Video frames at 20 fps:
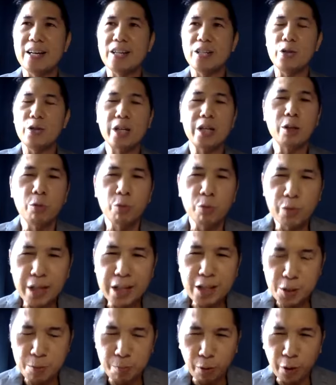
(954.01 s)
you can
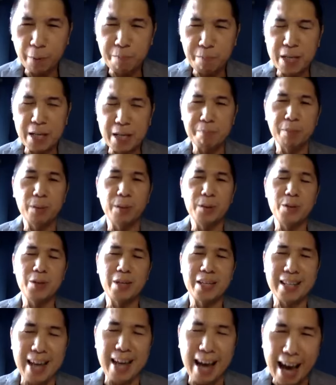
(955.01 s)
reach more people, you
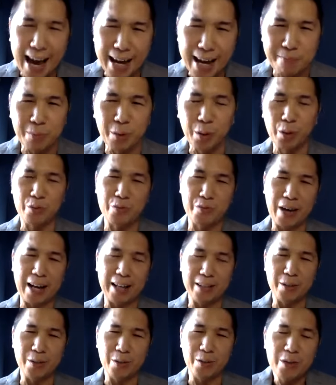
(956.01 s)
can add more
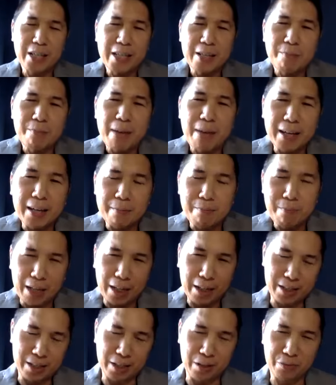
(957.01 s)
value, you can make a
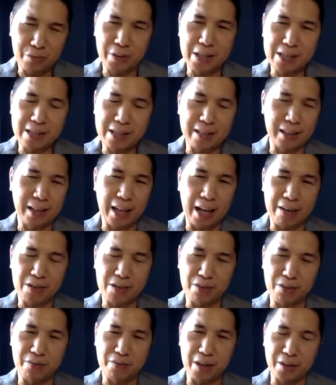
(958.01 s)
bigger difference in the lives
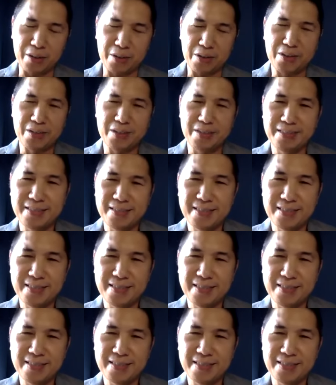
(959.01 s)
of others.